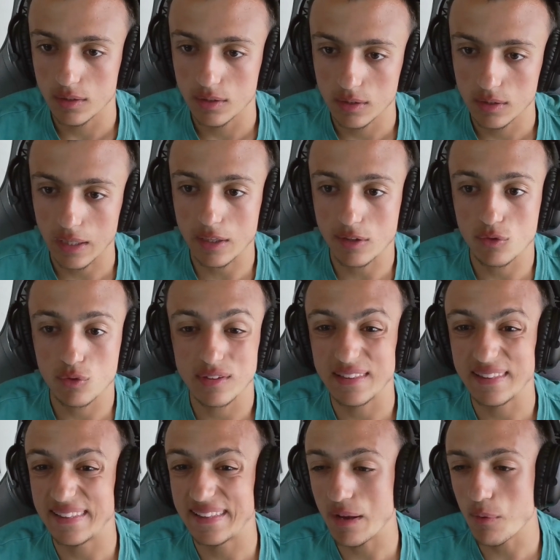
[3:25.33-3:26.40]
like
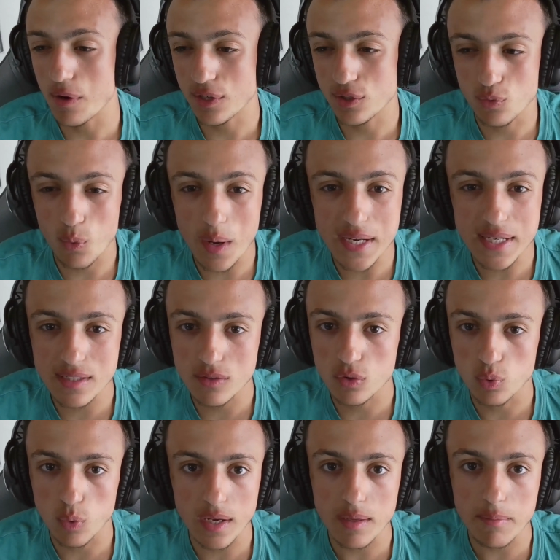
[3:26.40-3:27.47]
they were 20
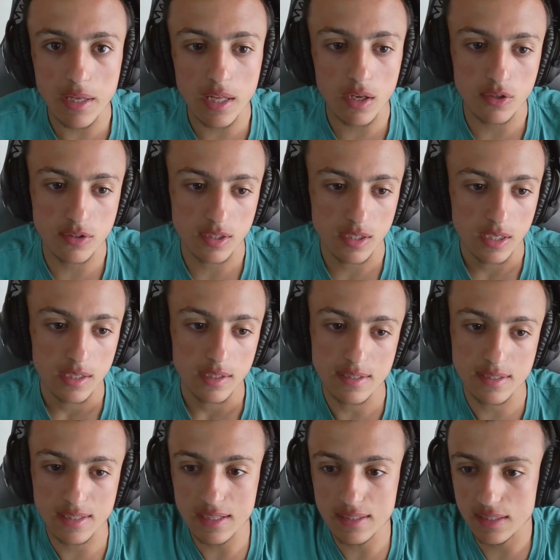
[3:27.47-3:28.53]
minutes
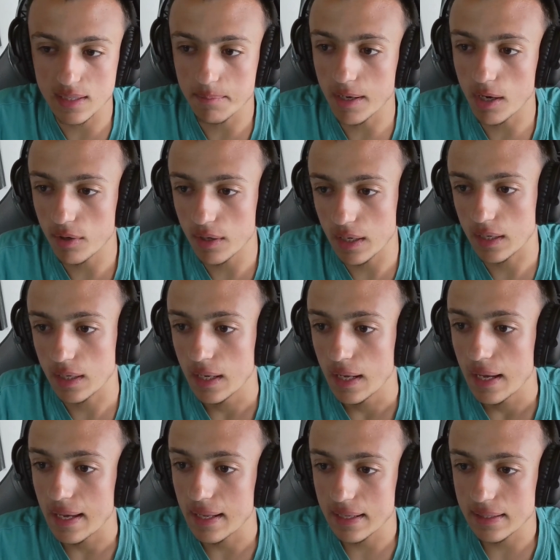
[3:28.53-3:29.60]
discussing about it,
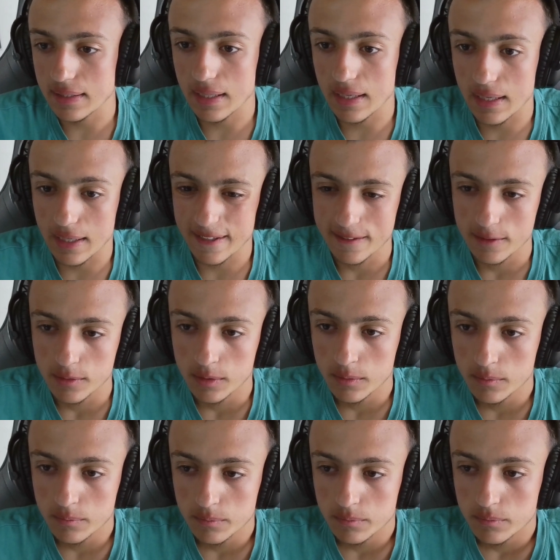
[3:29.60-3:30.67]
and at the end
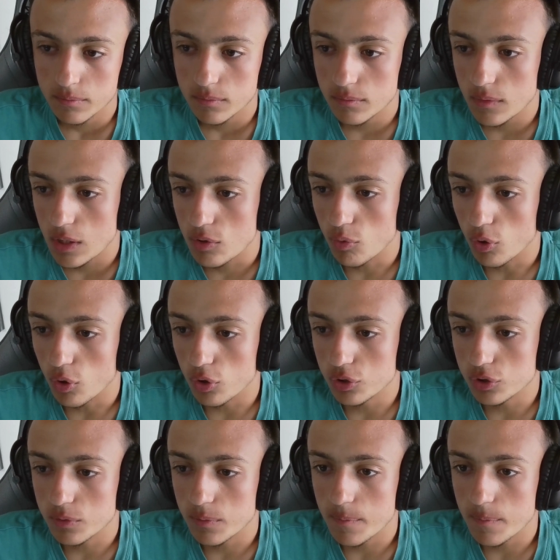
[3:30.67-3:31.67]
it was